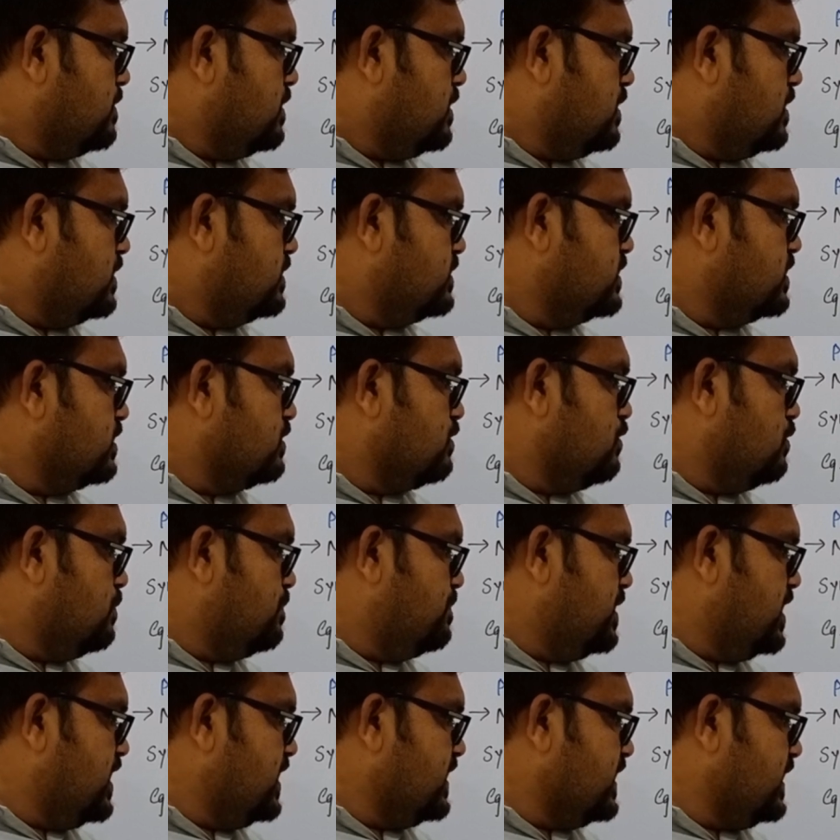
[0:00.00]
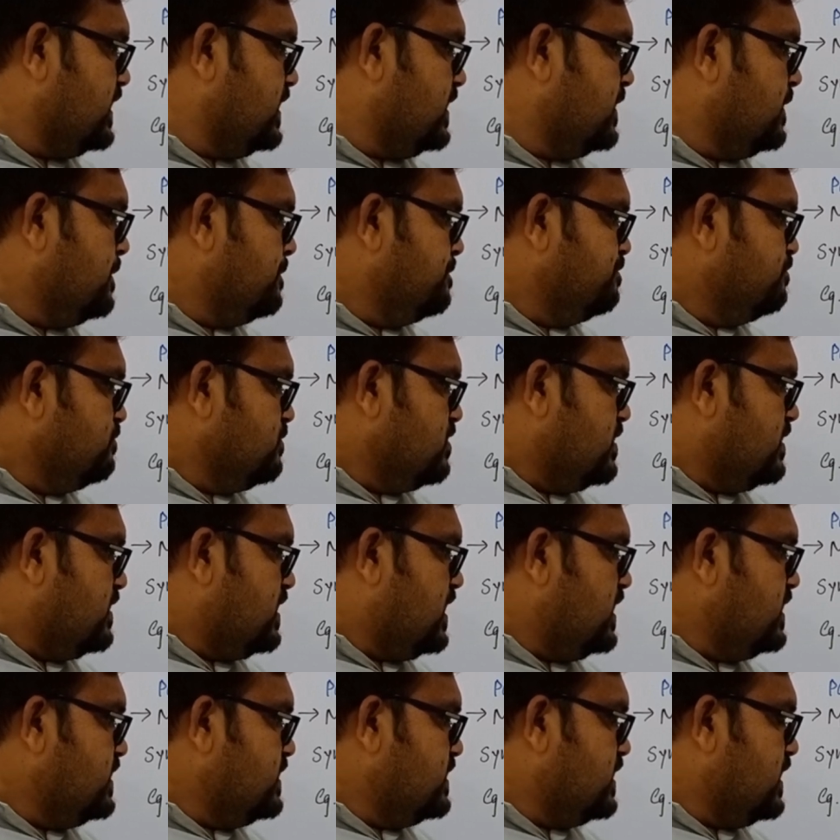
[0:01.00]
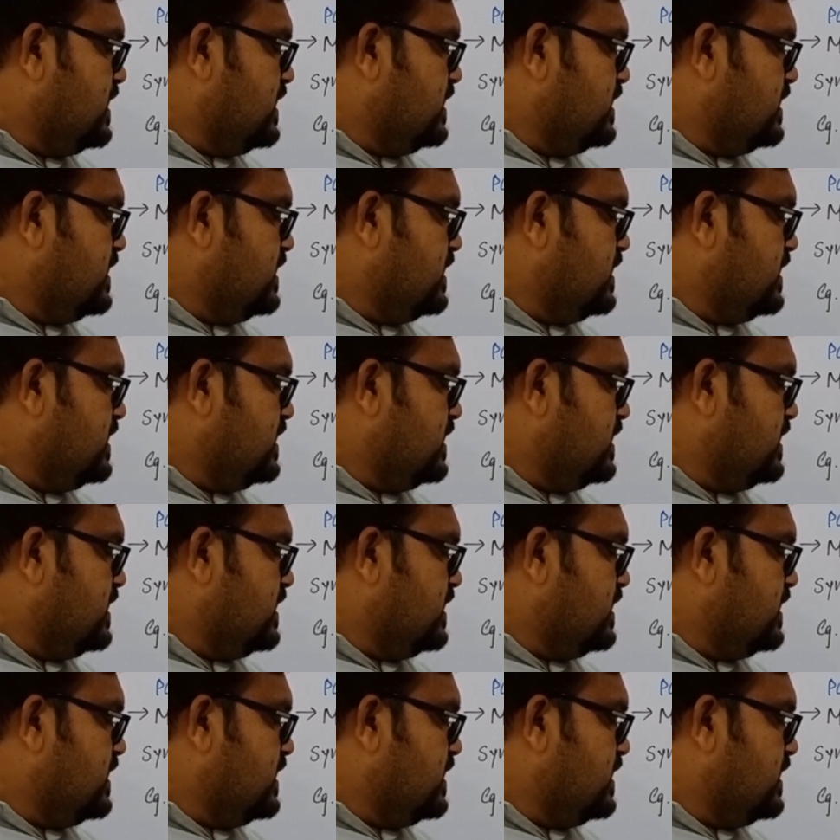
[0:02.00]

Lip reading: undergo breaking, right?